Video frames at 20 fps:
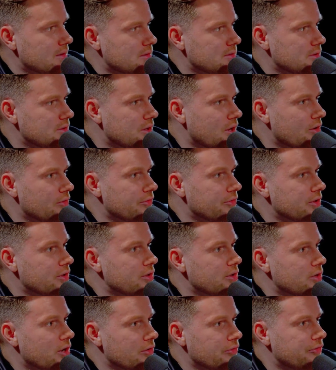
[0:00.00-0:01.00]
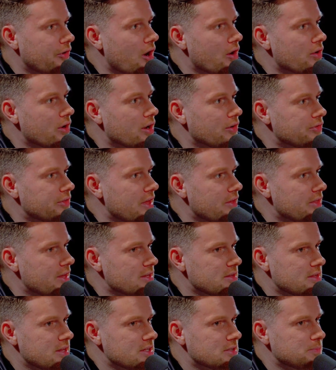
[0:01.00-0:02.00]
far enough
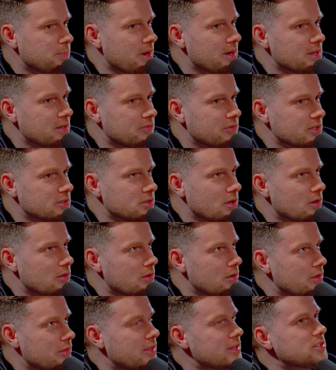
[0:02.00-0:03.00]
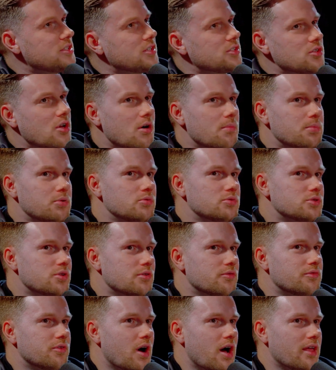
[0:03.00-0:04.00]
that there's plenty of there's examples
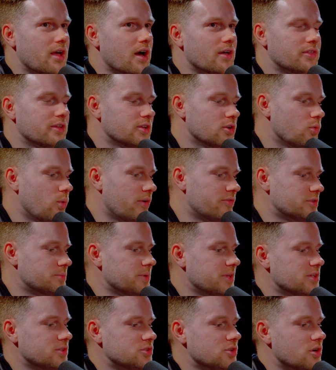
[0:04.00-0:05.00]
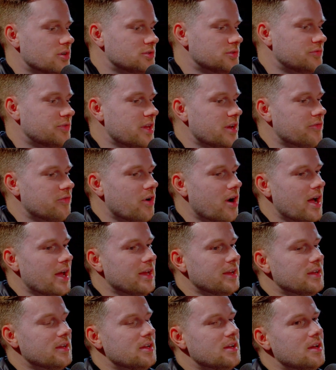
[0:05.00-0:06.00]
of, I think whoever's been in charge of the FIA,